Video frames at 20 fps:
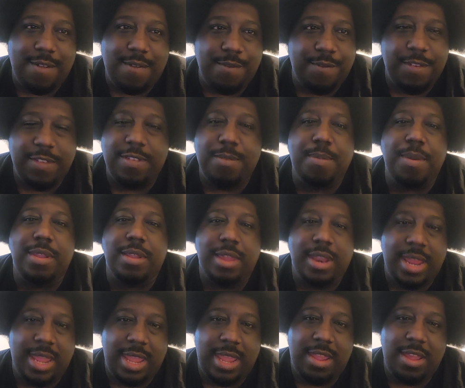
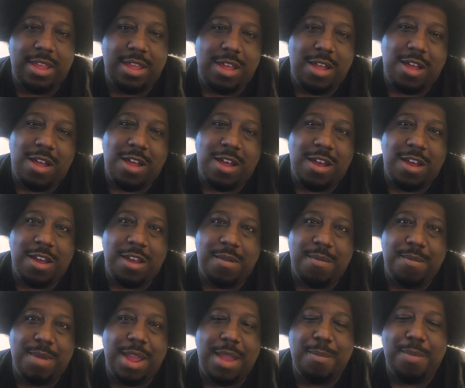visibility
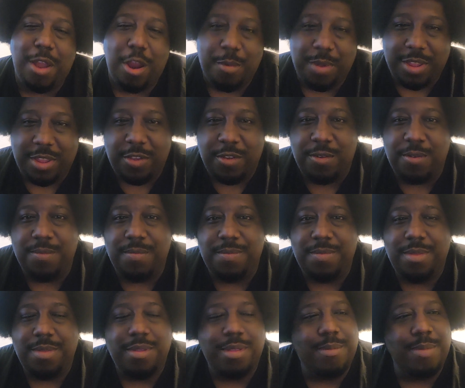on my barbecue,
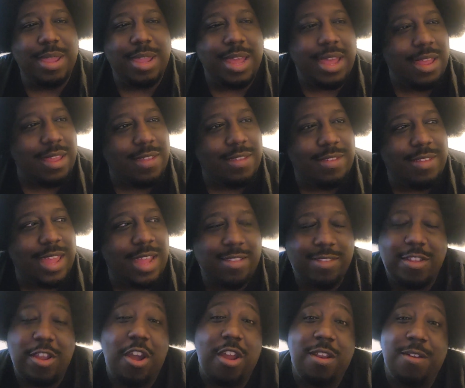because it
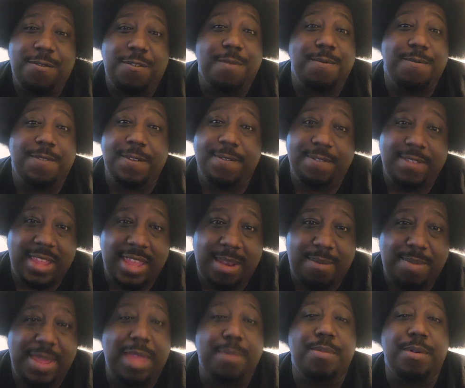started from
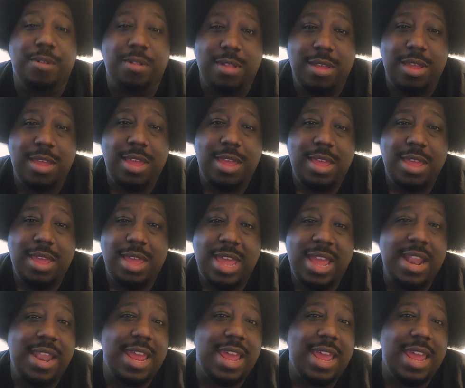15 people, and